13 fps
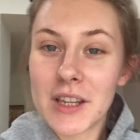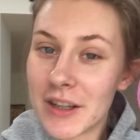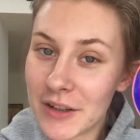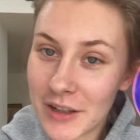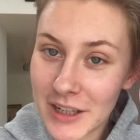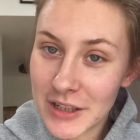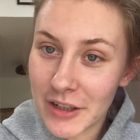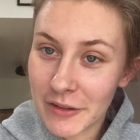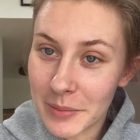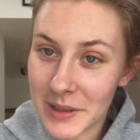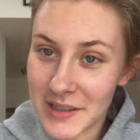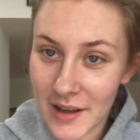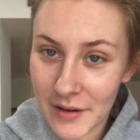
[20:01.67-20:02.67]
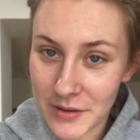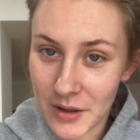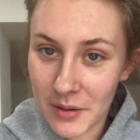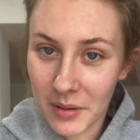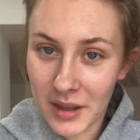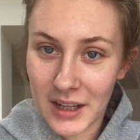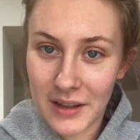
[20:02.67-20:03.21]
I don't need two for myself, so
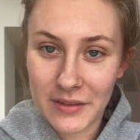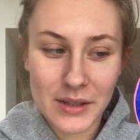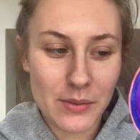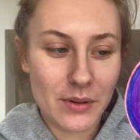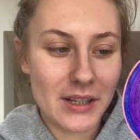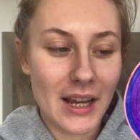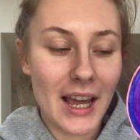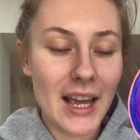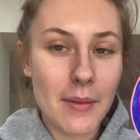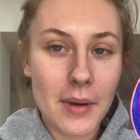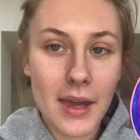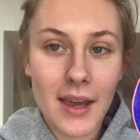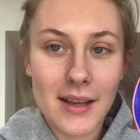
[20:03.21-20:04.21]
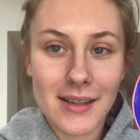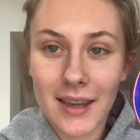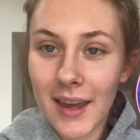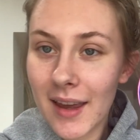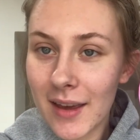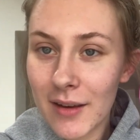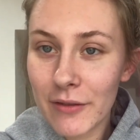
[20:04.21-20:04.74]
I'm going to give this one to Amy as a
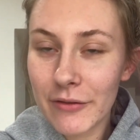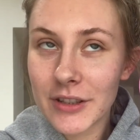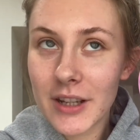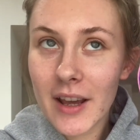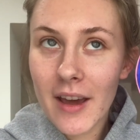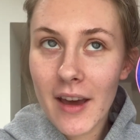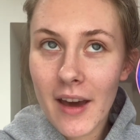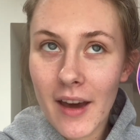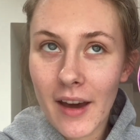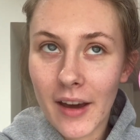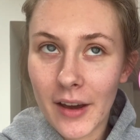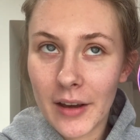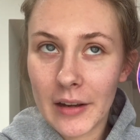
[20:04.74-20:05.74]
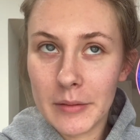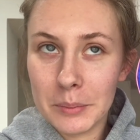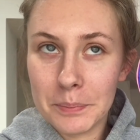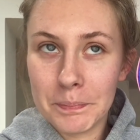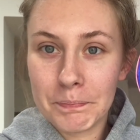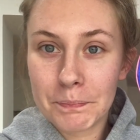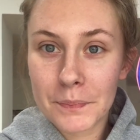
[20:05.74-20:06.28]
gift.
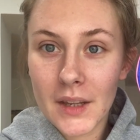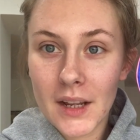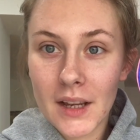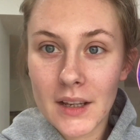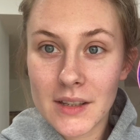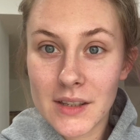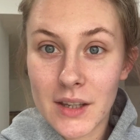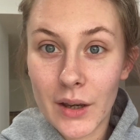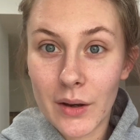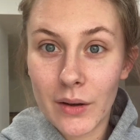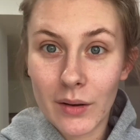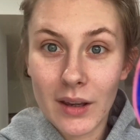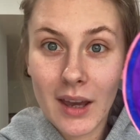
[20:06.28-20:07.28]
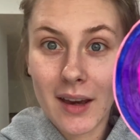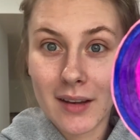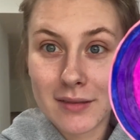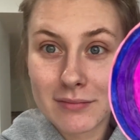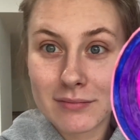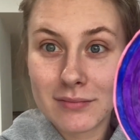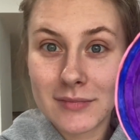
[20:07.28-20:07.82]
So yeah,
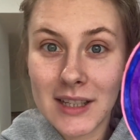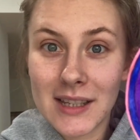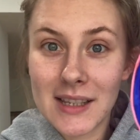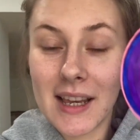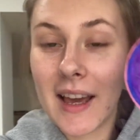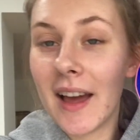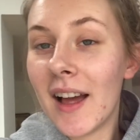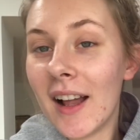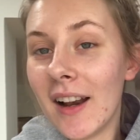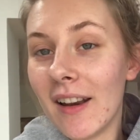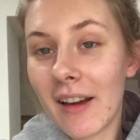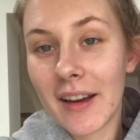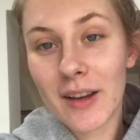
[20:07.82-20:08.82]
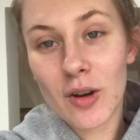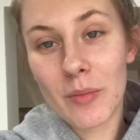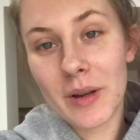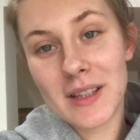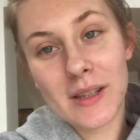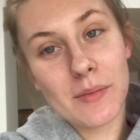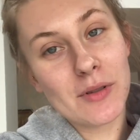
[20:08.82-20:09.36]
this is it. Like,
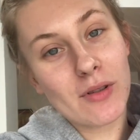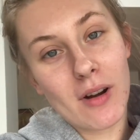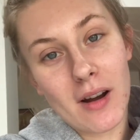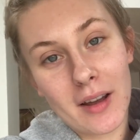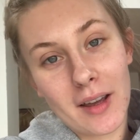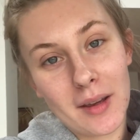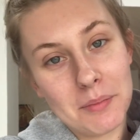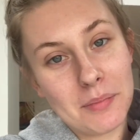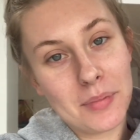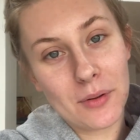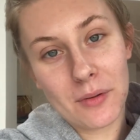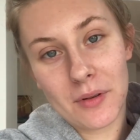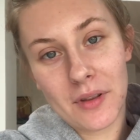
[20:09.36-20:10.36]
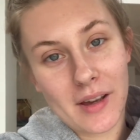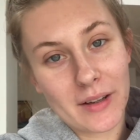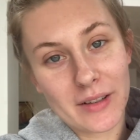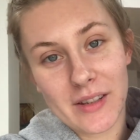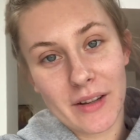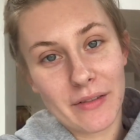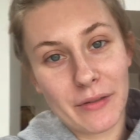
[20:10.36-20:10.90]
comment, subscribe, all of that
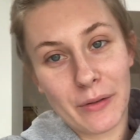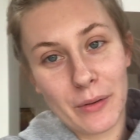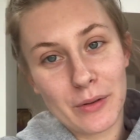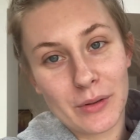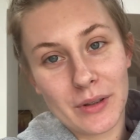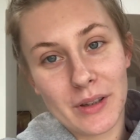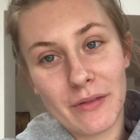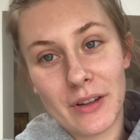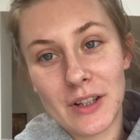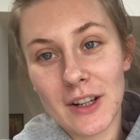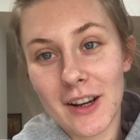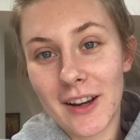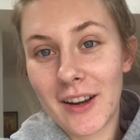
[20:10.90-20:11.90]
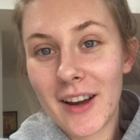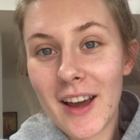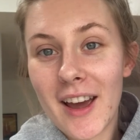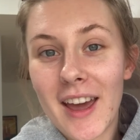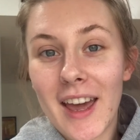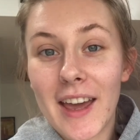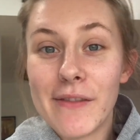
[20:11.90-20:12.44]
good stuff if you enjoyed the video.
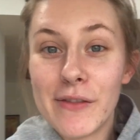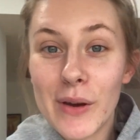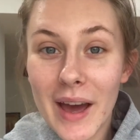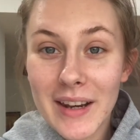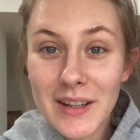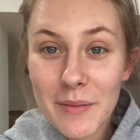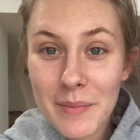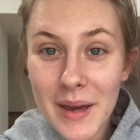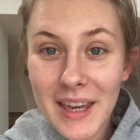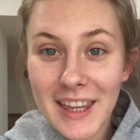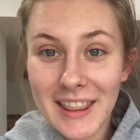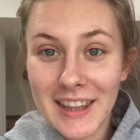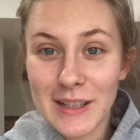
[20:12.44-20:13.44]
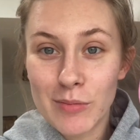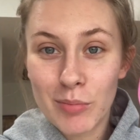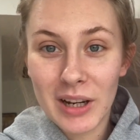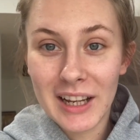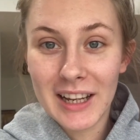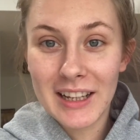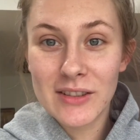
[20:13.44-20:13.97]
If you end up making this,
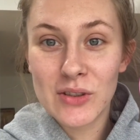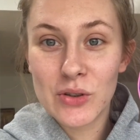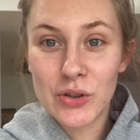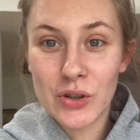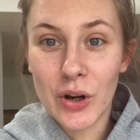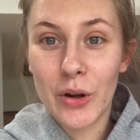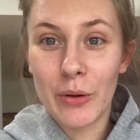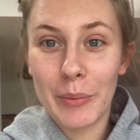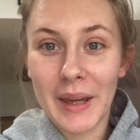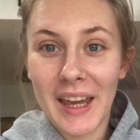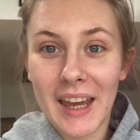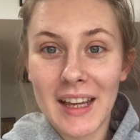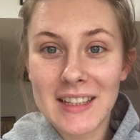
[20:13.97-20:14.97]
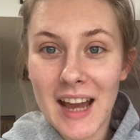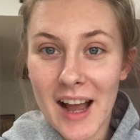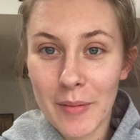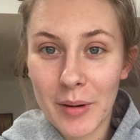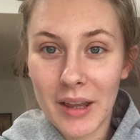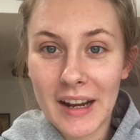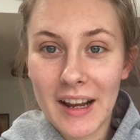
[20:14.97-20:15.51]
please show me, tag
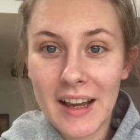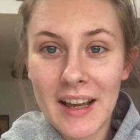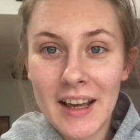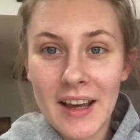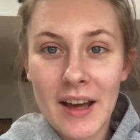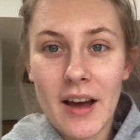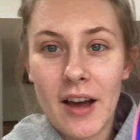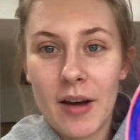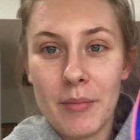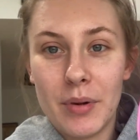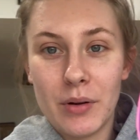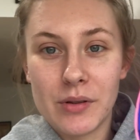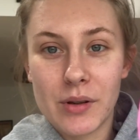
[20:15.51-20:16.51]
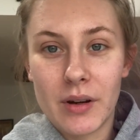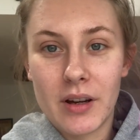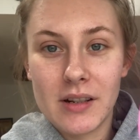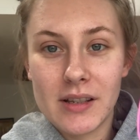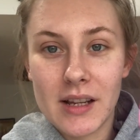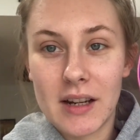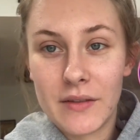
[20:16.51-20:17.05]
me in it, but also I
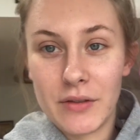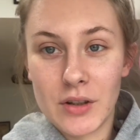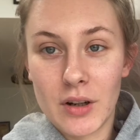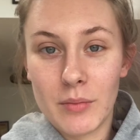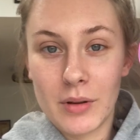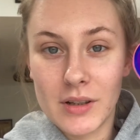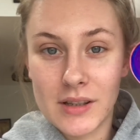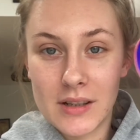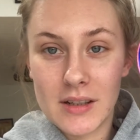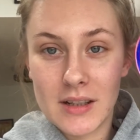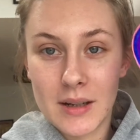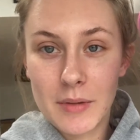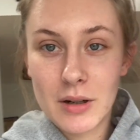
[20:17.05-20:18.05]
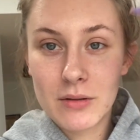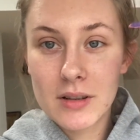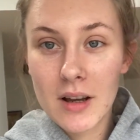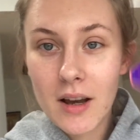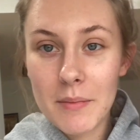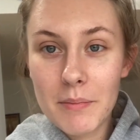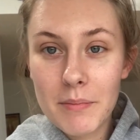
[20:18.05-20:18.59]
understand if you don't, because it did take me a long
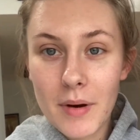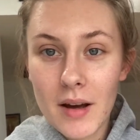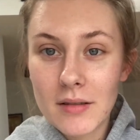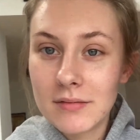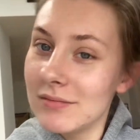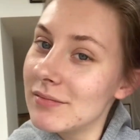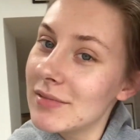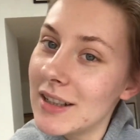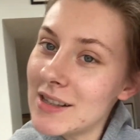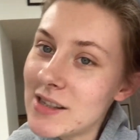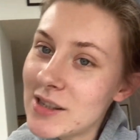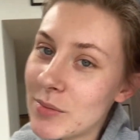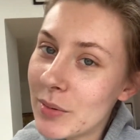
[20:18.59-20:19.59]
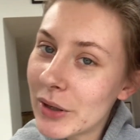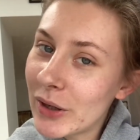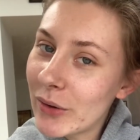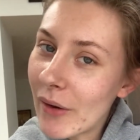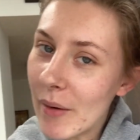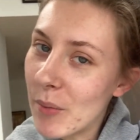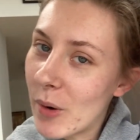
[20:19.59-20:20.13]
time, but it's super cute
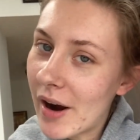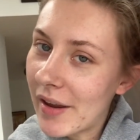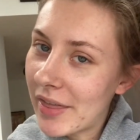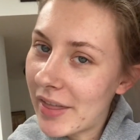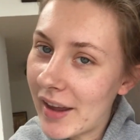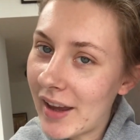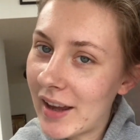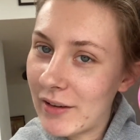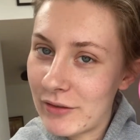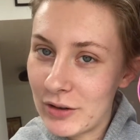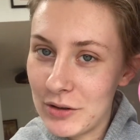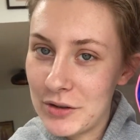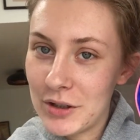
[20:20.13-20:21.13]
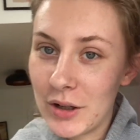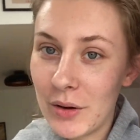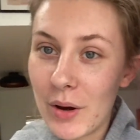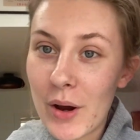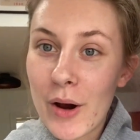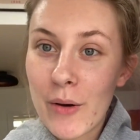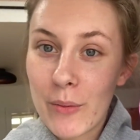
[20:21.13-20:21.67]
and worth it if you do
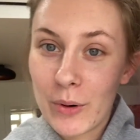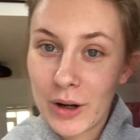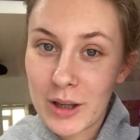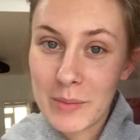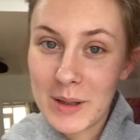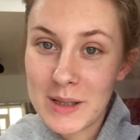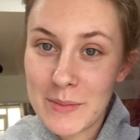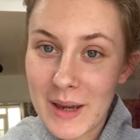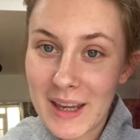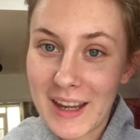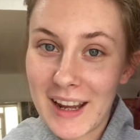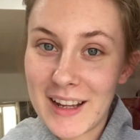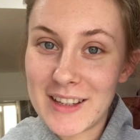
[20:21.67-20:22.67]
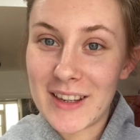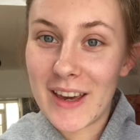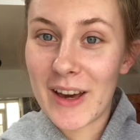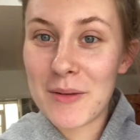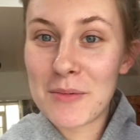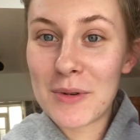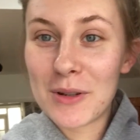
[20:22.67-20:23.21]
want to commit to making it. So yeah, I
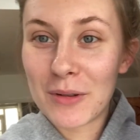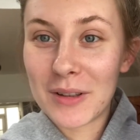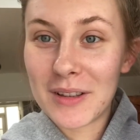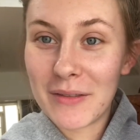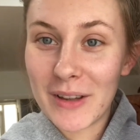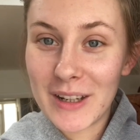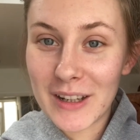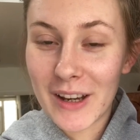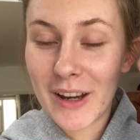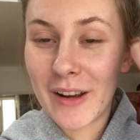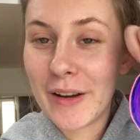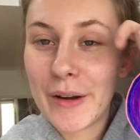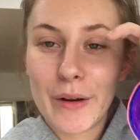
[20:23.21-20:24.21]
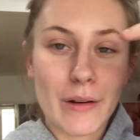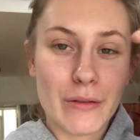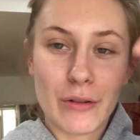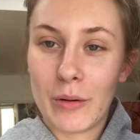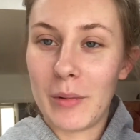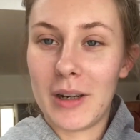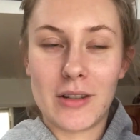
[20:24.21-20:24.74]
hope you enjoyed the video.
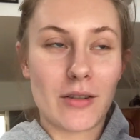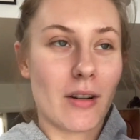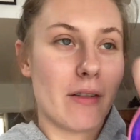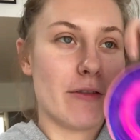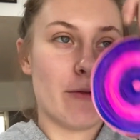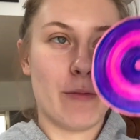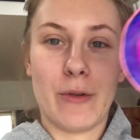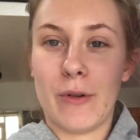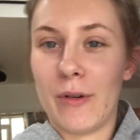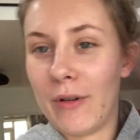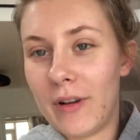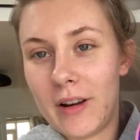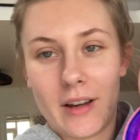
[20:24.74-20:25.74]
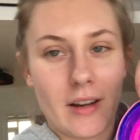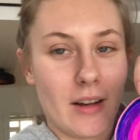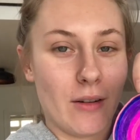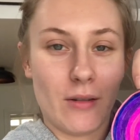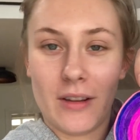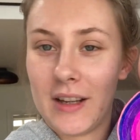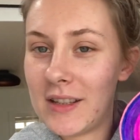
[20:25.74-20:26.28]
Follow me on Instagram for more,
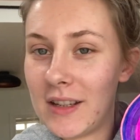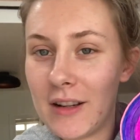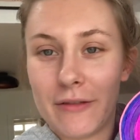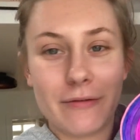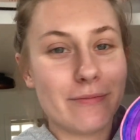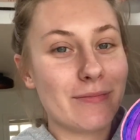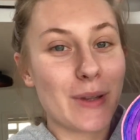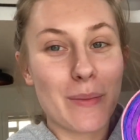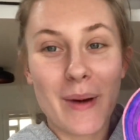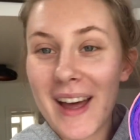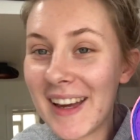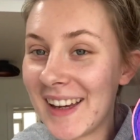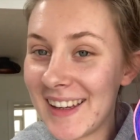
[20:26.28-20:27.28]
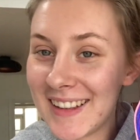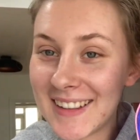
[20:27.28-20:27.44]
all of that stuff. Goodbye.